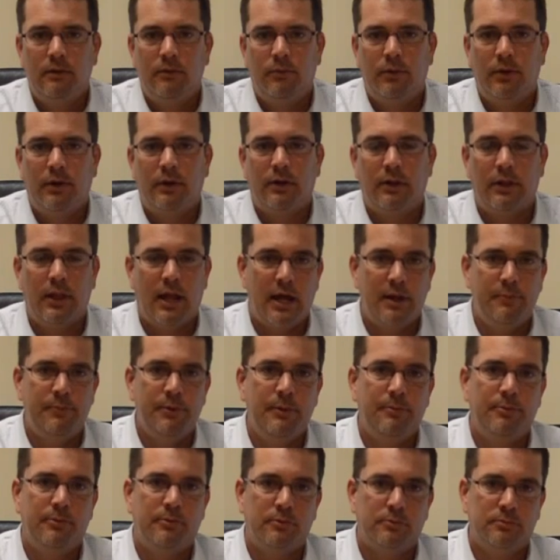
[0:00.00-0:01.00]
Well, a lot of
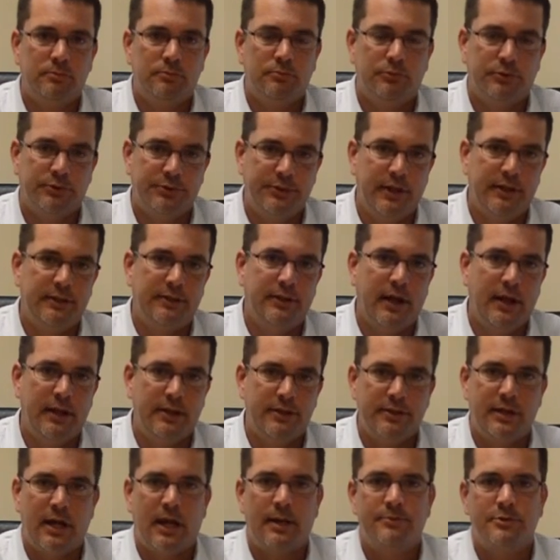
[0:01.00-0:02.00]
people will take that
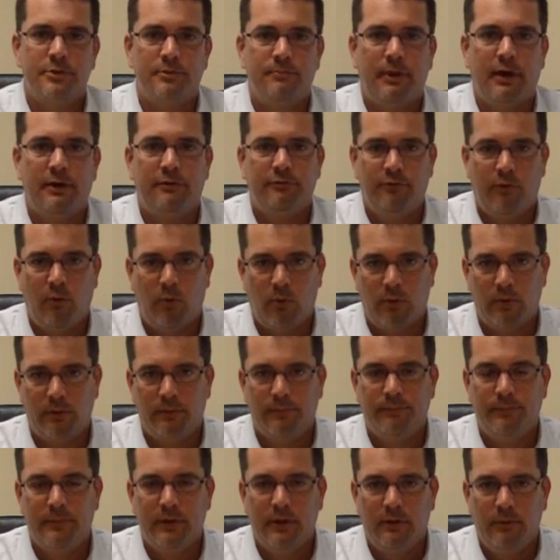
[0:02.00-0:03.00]
and times it by 4.
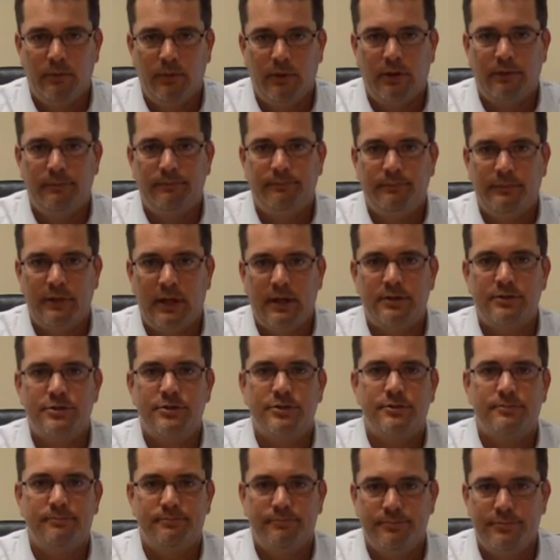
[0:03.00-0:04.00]
Well,
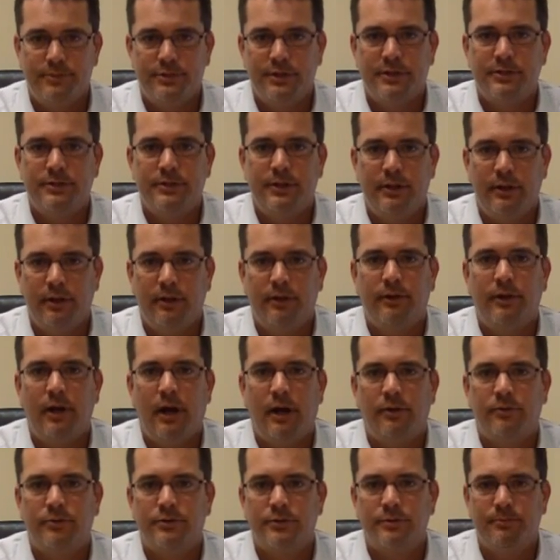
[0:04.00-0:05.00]
that's
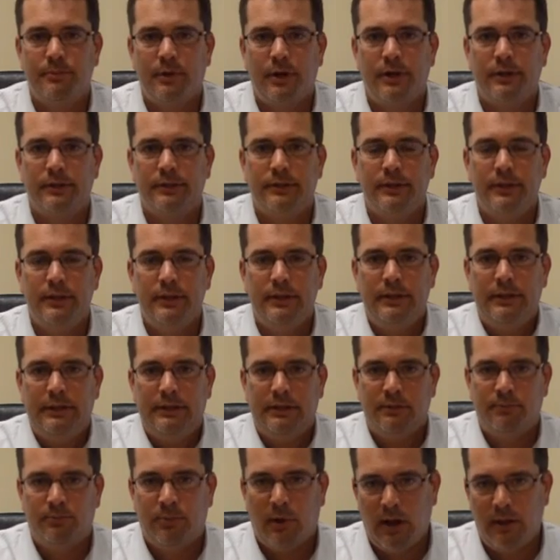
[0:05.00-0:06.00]
$1,600 a month.
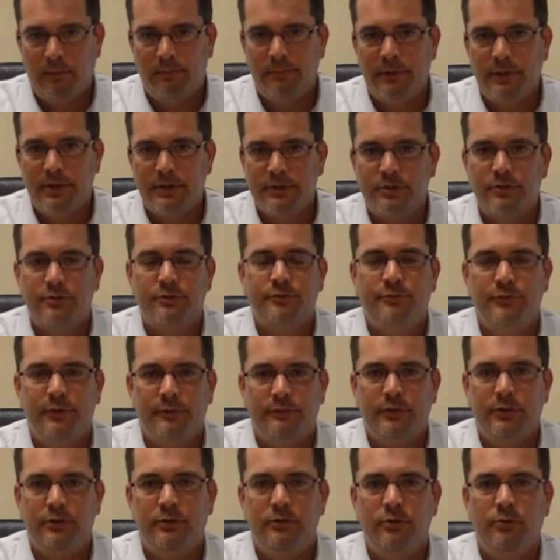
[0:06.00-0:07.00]
The problem is there's
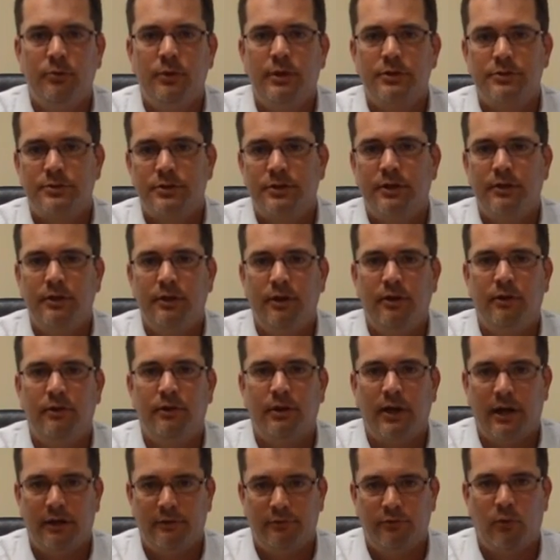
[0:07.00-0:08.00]
52 weeks in a year,
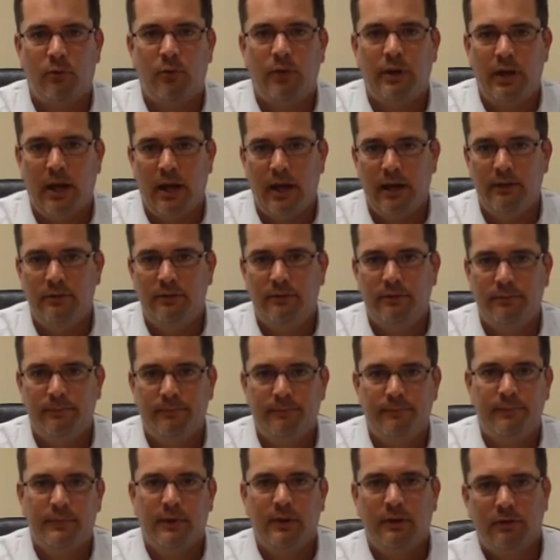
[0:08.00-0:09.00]
not 48.
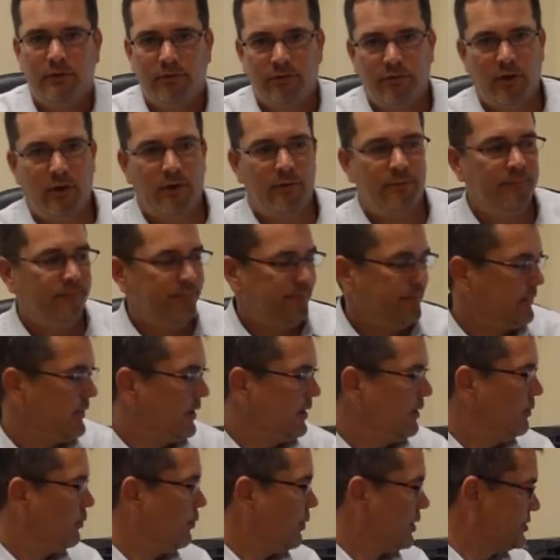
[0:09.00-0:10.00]
So
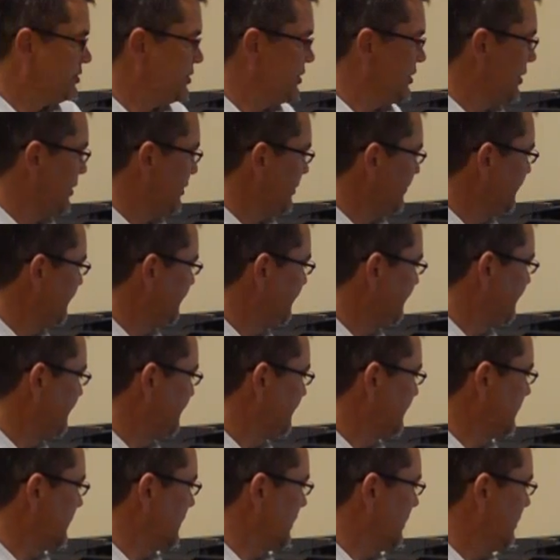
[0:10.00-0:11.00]
what you do,
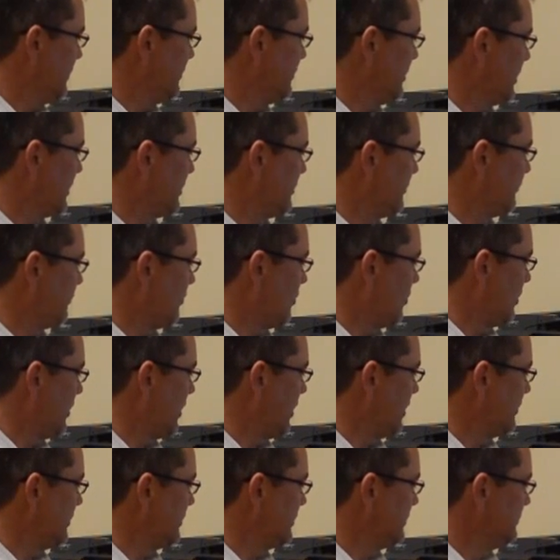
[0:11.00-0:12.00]
you take your
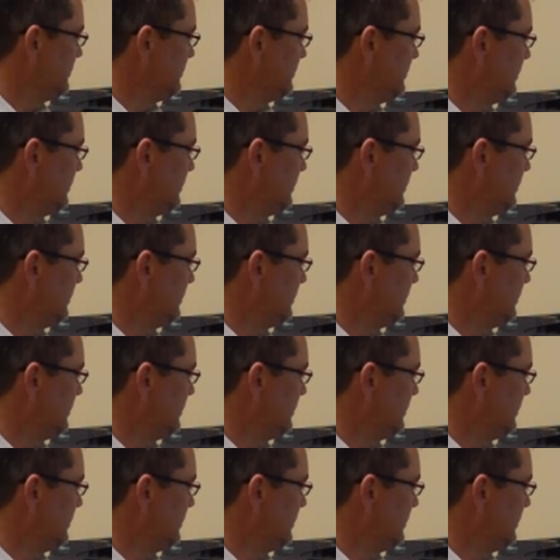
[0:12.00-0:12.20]
400,